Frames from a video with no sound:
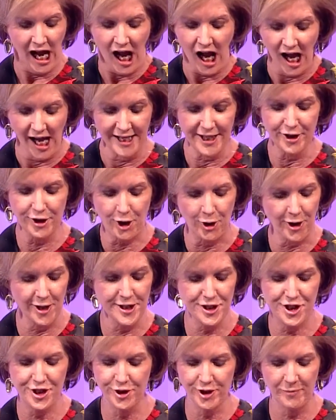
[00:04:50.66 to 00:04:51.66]
I
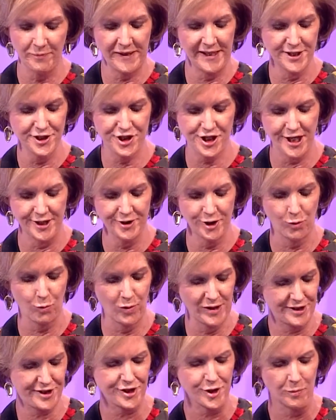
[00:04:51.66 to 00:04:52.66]
encourage you to be a gender
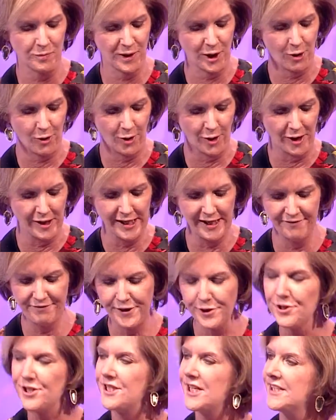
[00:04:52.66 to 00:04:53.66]
whistleblower. If
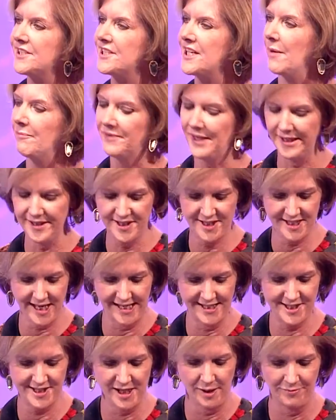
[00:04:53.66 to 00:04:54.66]
you see something,
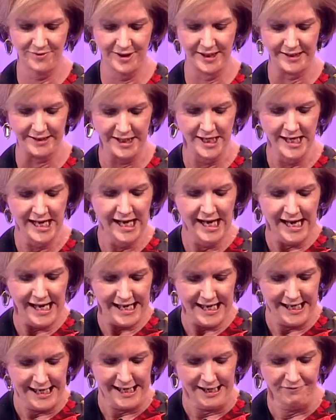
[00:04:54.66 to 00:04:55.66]
say something.
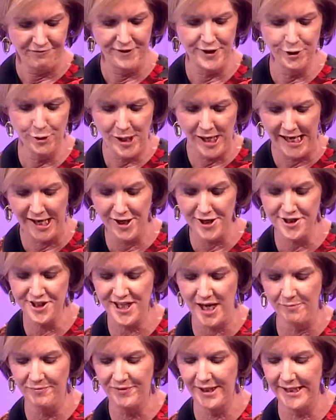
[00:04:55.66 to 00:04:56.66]
If you hear
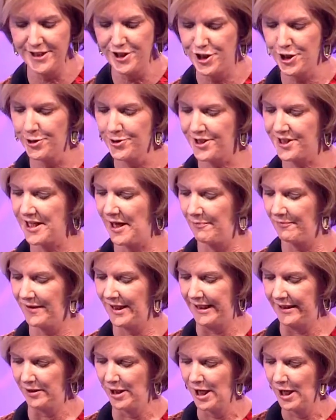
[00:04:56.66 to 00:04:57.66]
something, do
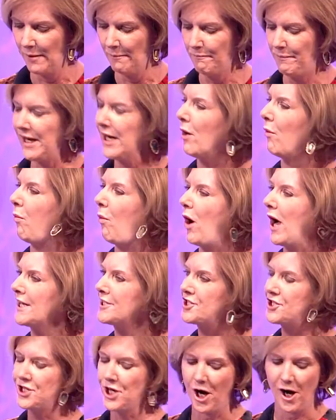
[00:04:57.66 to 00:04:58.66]
something. Be a
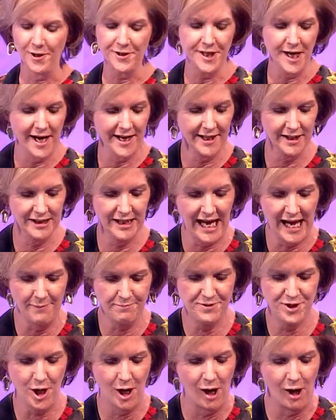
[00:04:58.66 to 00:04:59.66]
watchdog, not a
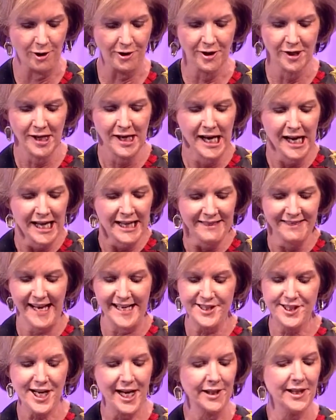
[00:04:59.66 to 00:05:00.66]
lapdog. They
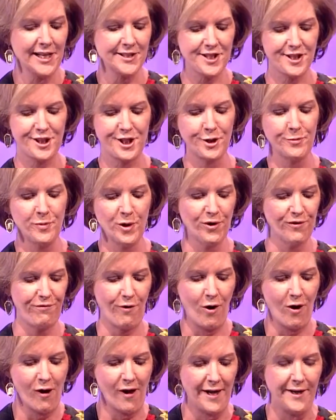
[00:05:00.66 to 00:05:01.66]
tell us to move
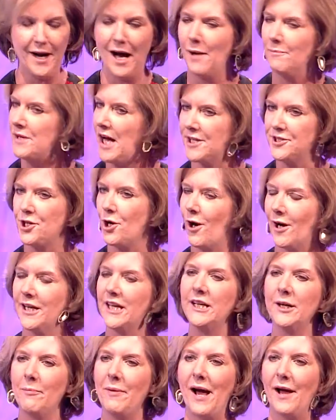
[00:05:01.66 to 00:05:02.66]
on. I'm not
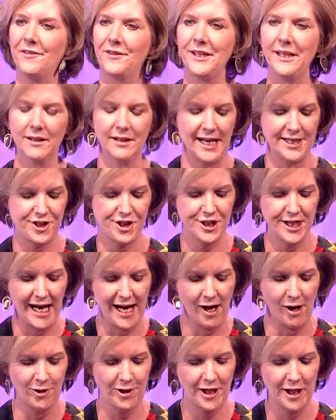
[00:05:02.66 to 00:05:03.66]
talking about the election
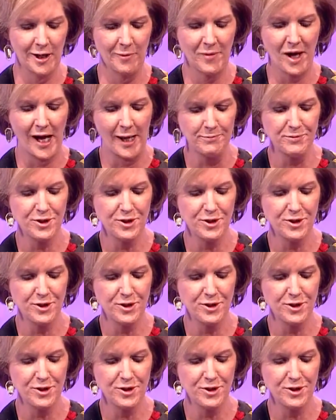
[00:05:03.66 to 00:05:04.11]
outcome. I'm